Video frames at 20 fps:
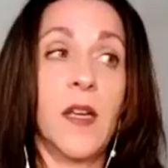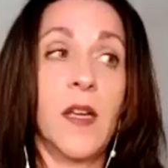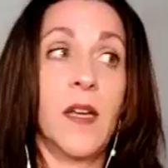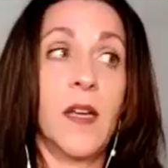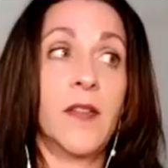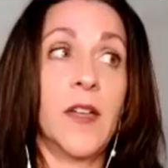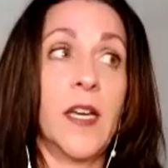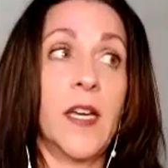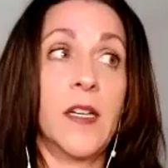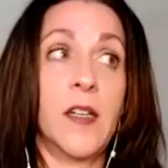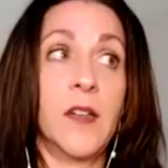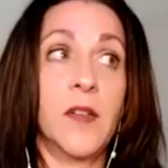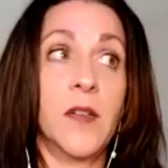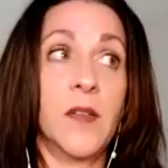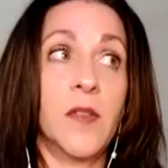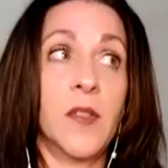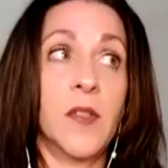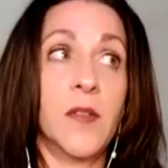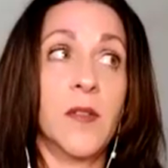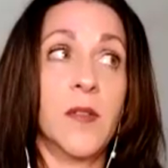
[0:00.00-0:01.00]
I've had
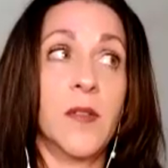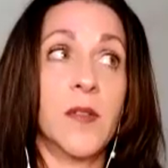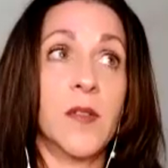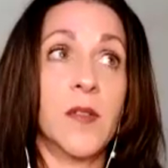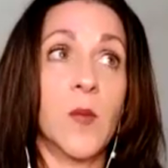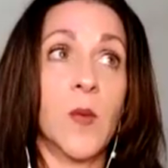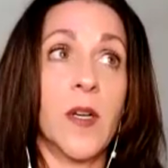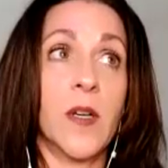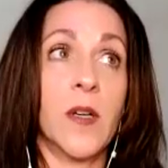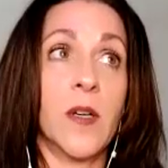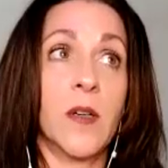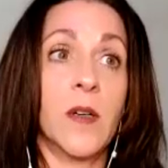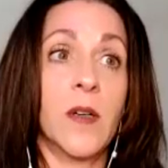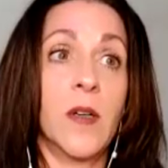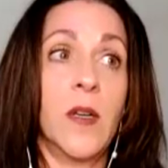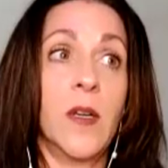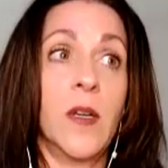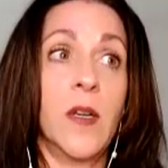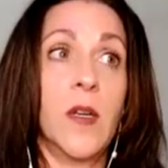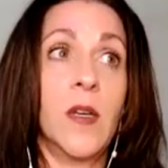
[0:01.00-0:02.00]
interviews where
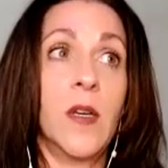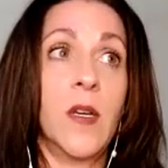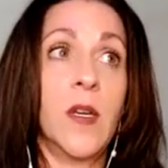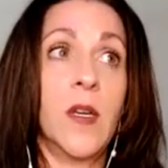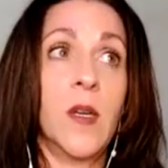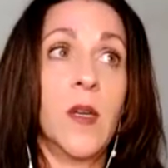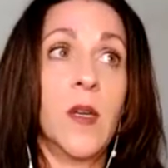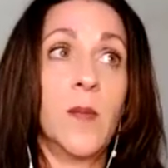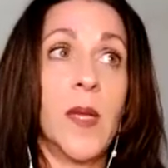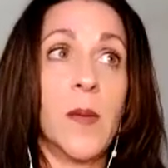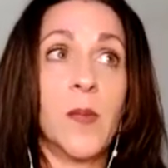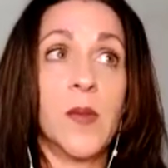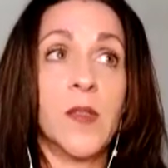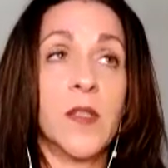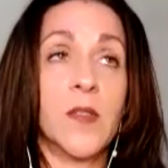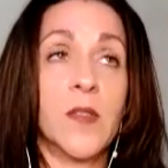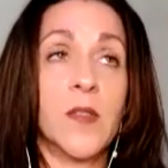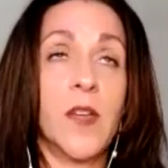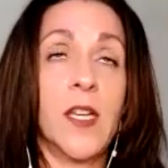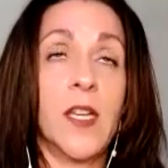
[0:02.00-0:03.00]

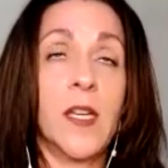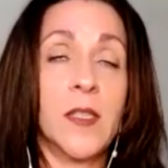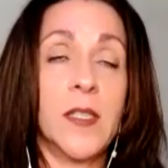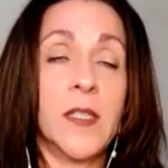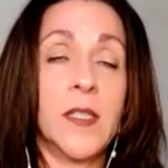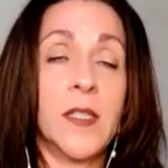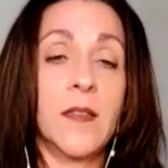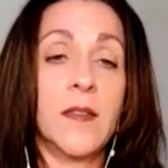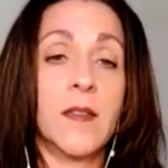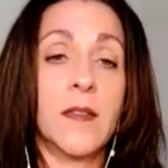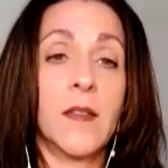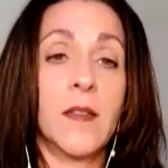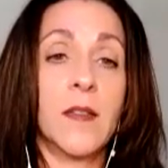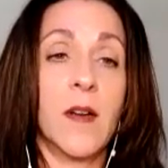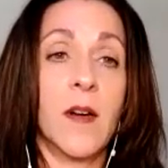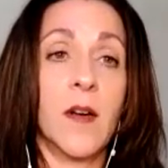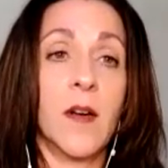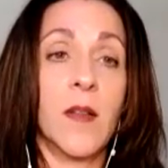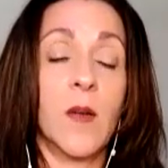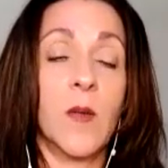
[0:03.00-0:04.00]
people's families
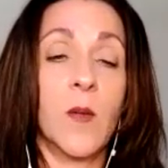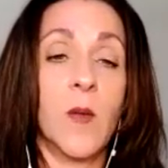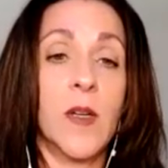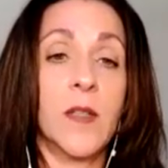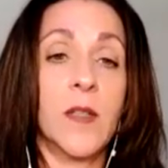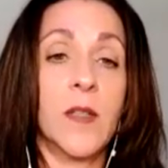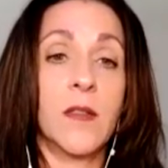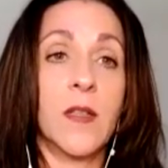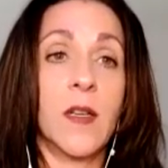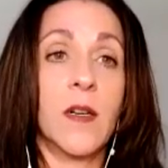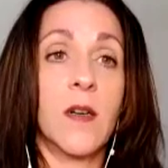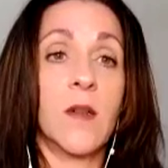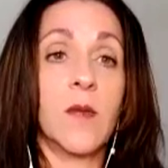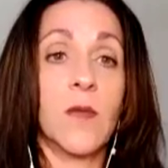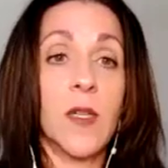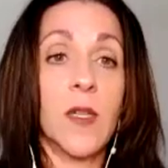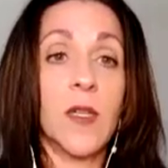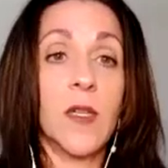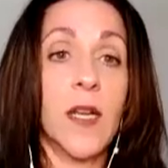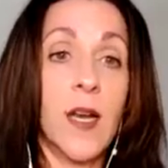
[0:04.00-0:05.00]
are the ones that are
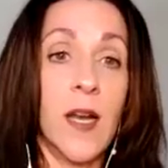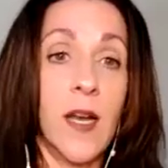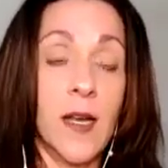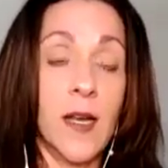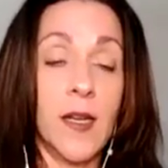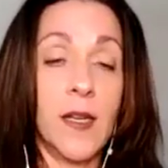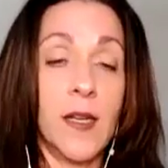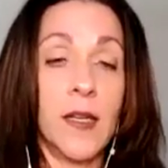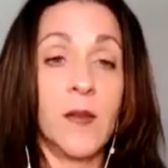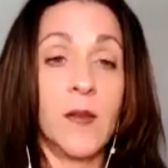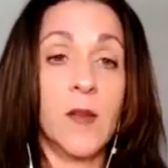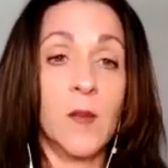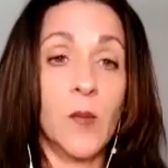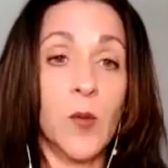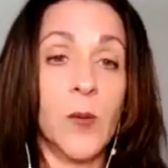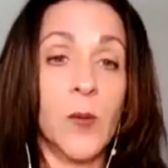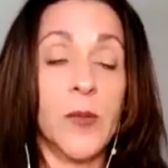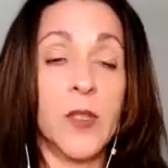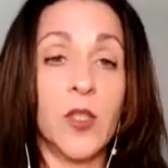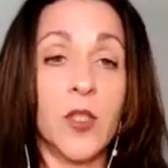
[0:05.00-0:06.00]
really high in the
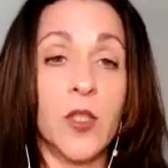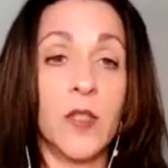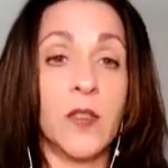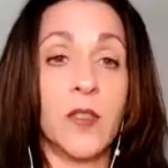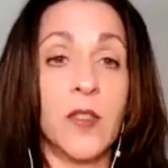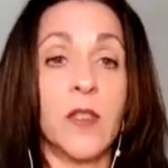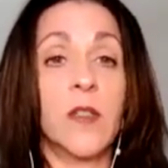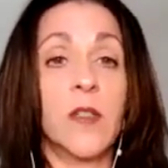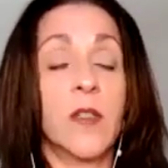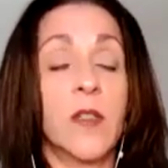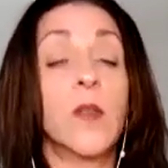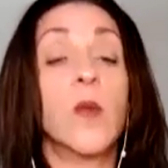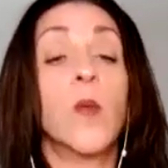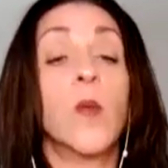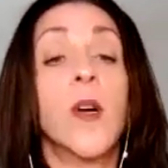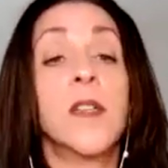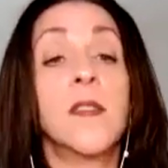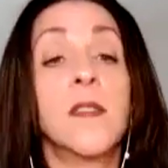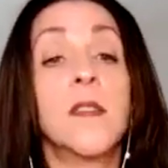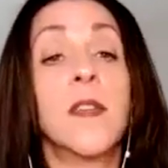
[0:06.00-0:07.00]
Mormon church and they're the
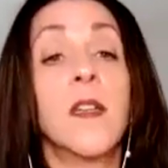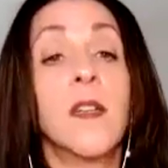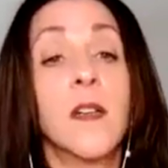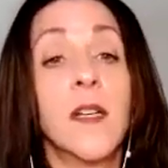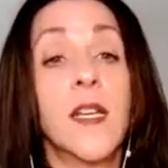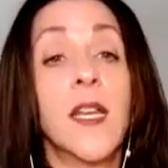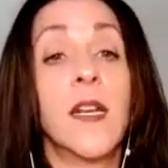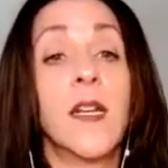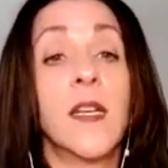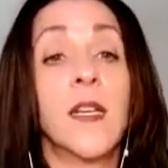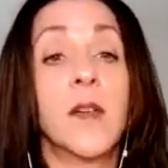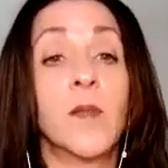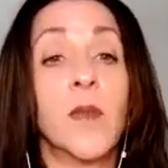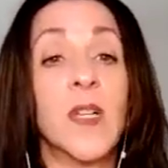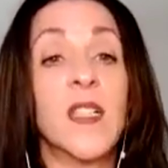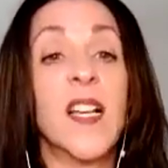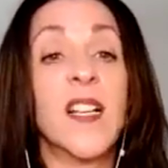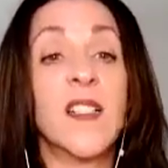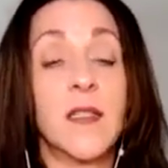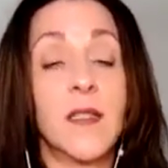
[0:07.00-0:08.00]
ones that are getting
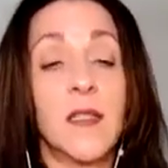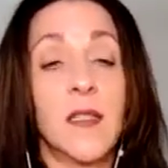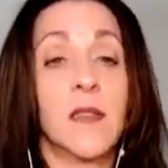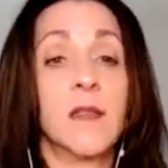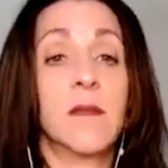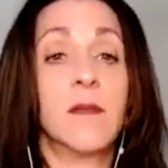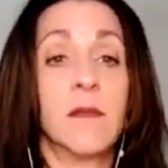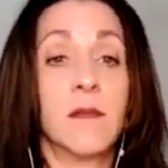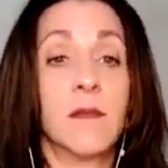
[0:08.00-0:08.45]
molested.